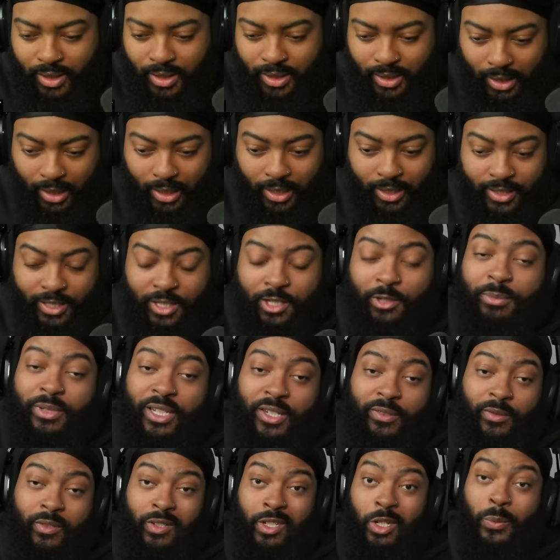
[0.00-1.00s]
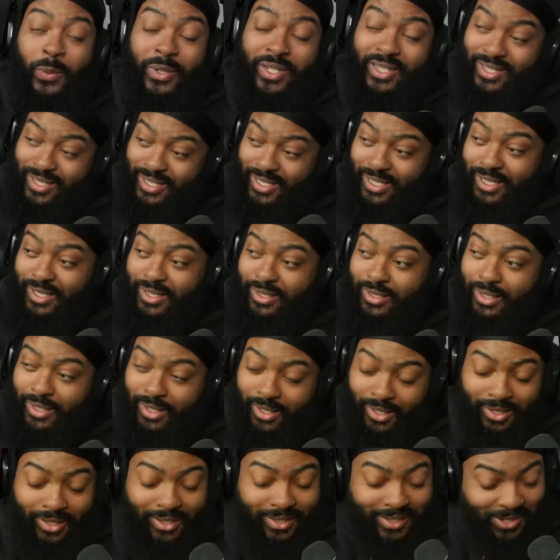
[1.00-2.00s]
uh, him giving a receipt
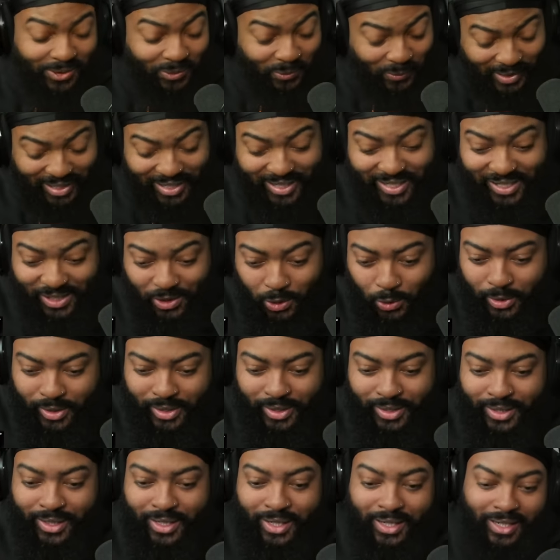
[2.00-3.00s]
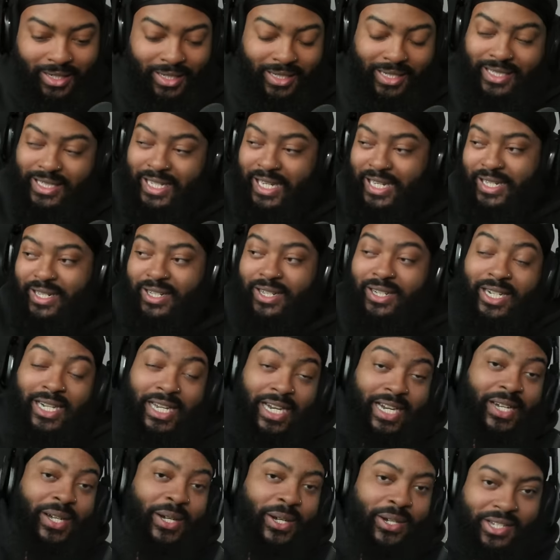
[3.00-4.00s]
uh, to Randy Orton like at a
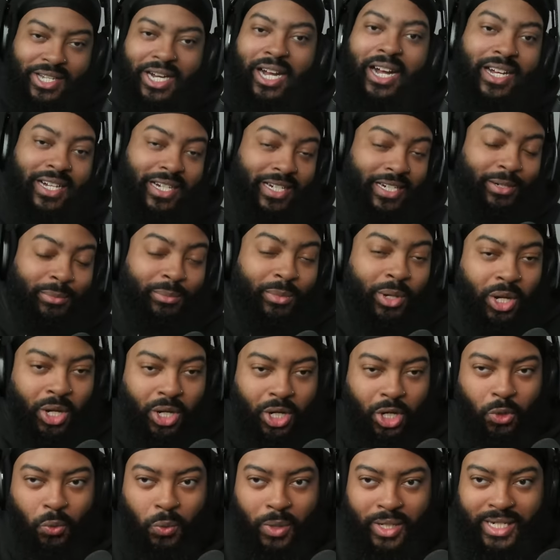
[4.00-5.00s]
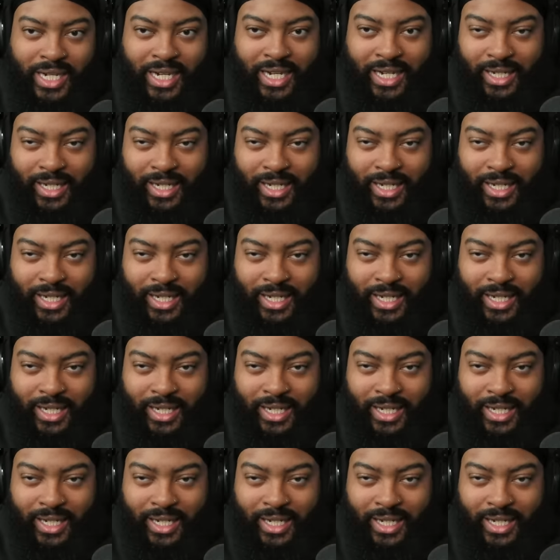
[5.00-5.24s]
later time or whatnot.